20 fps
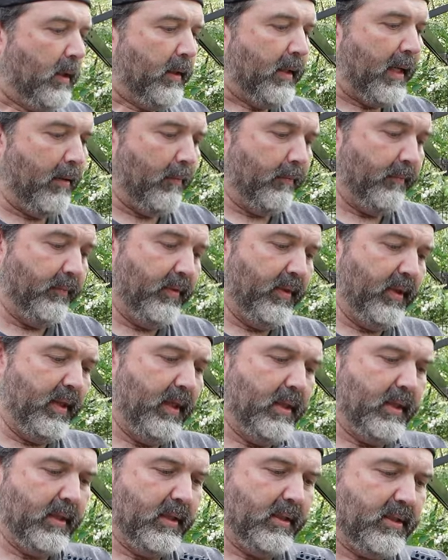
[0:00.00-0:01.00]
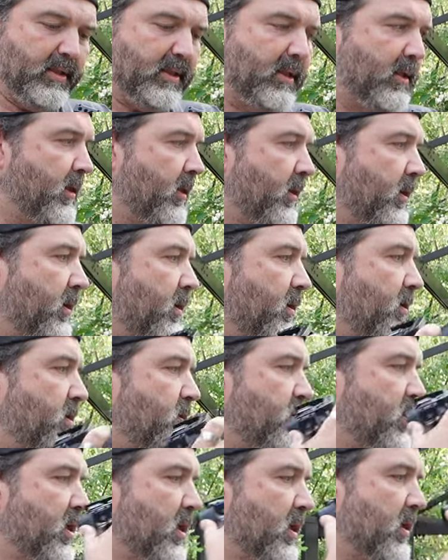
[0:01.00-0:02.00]
Now this
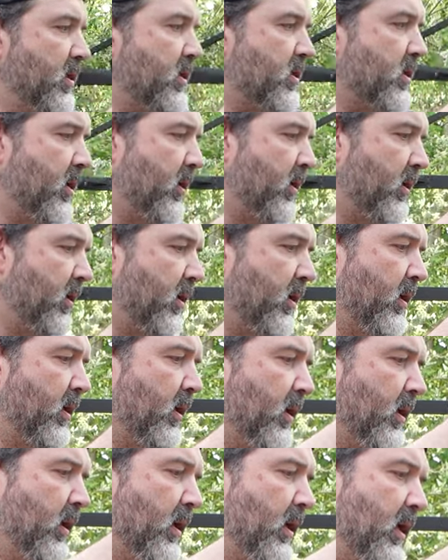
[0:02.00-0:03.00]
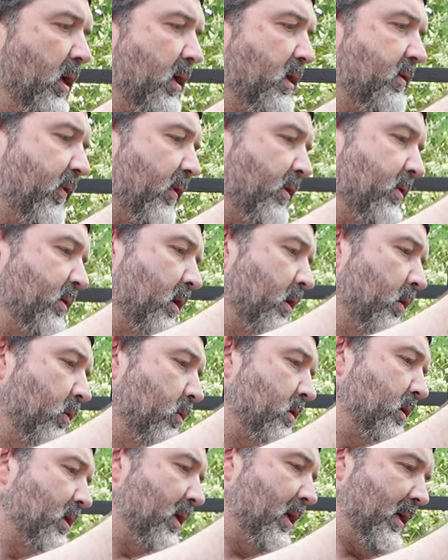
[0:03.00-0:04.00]
just, as far as I know,
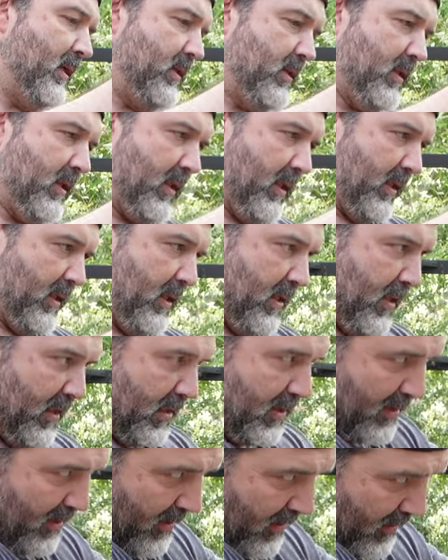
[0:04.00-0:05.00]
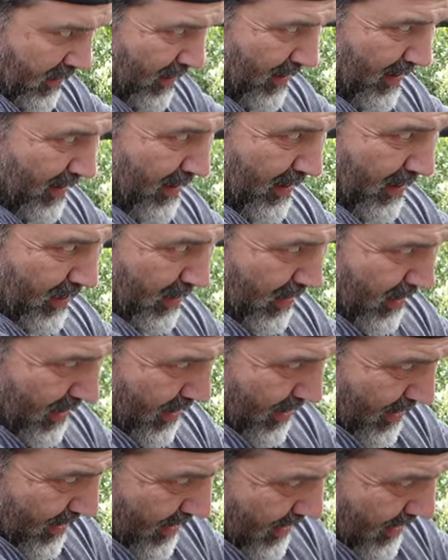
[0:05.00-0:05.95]
slides in like this, and then you just